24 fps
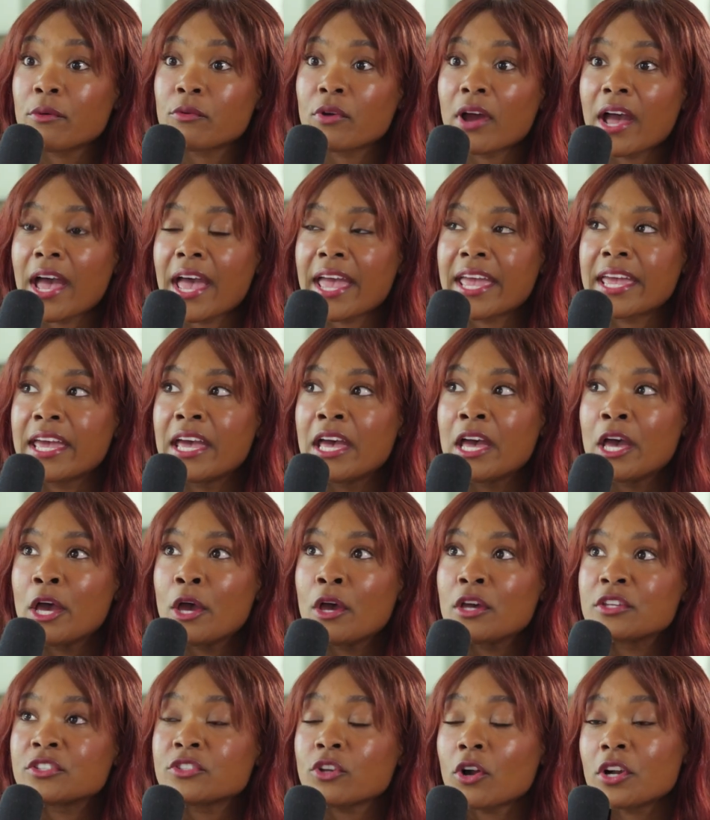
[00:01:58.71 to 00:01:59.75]
Where I
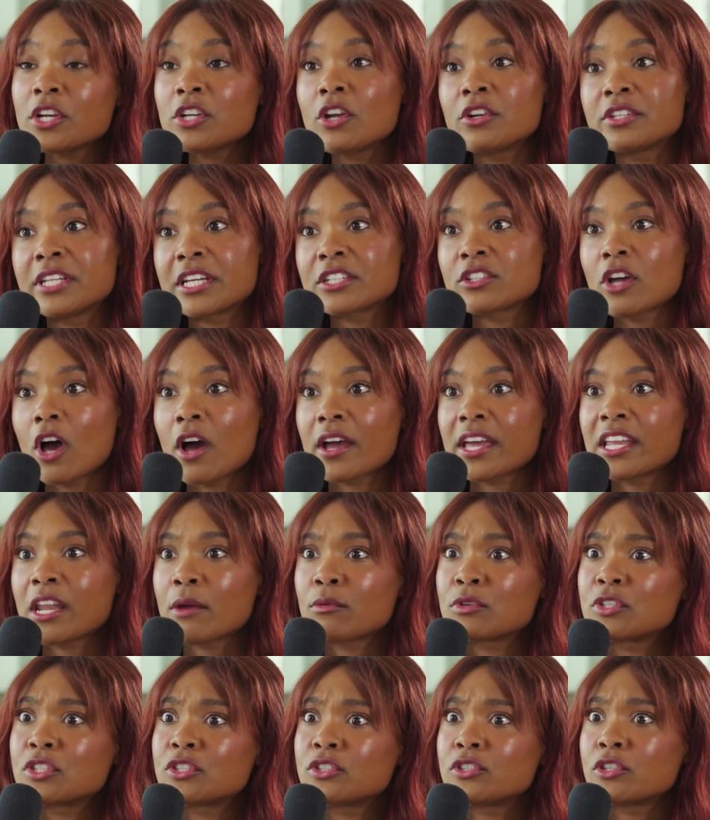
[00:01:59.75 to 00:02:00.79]
started on TikTok and I
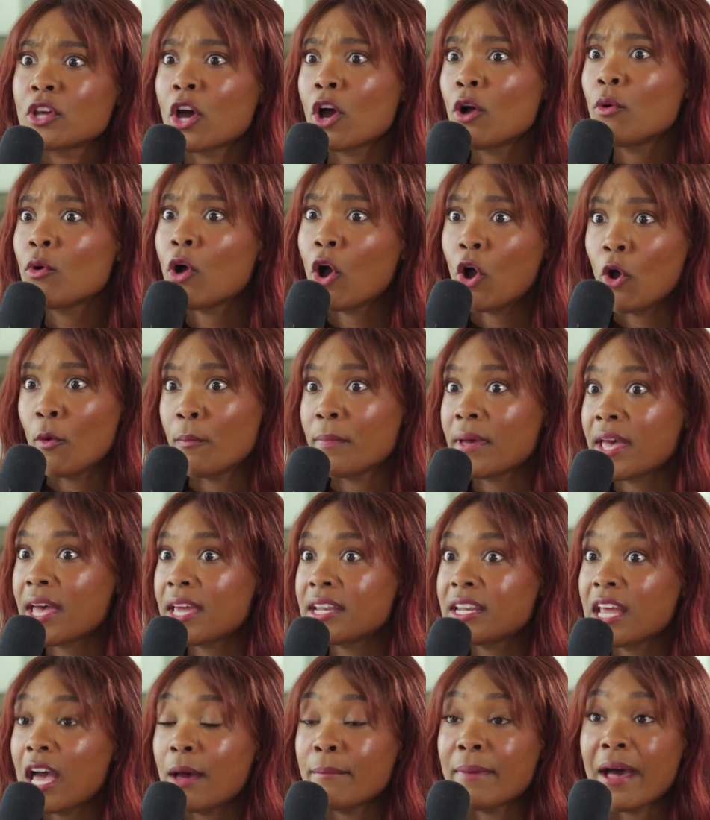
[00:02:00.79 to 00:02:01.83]
was so
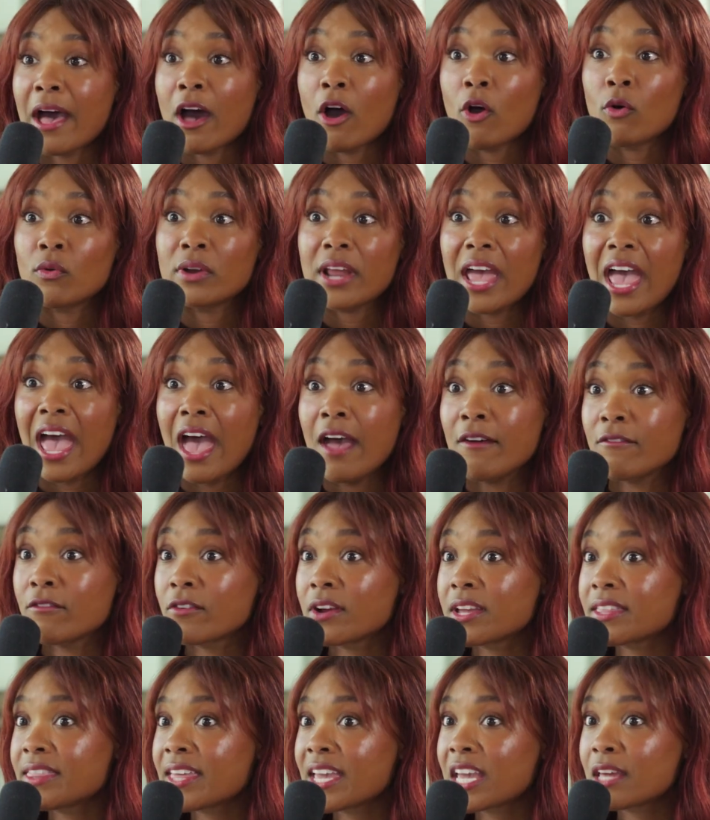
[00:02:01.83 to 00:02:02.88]
open about
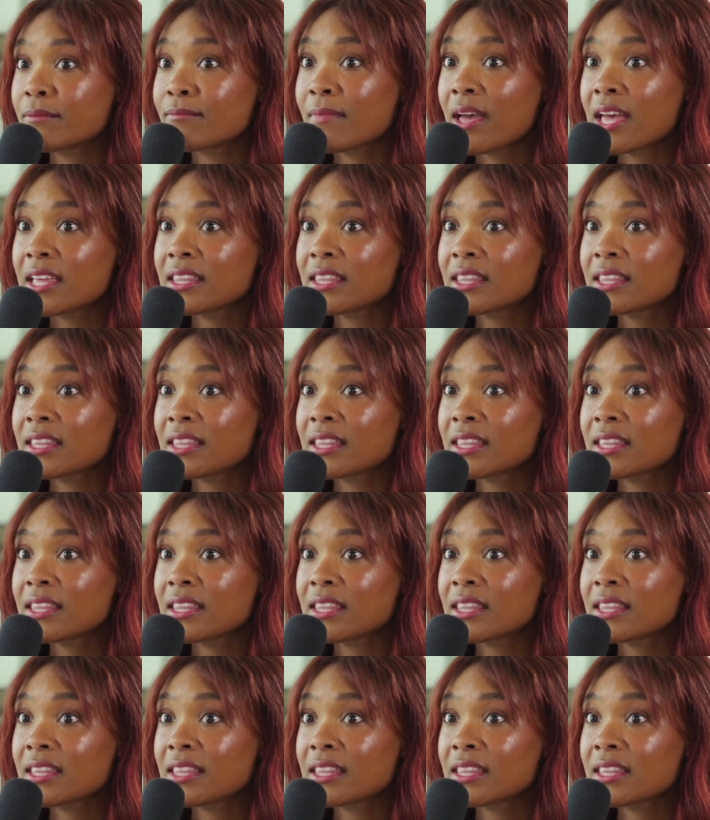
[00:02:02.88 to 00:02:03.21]
everything in my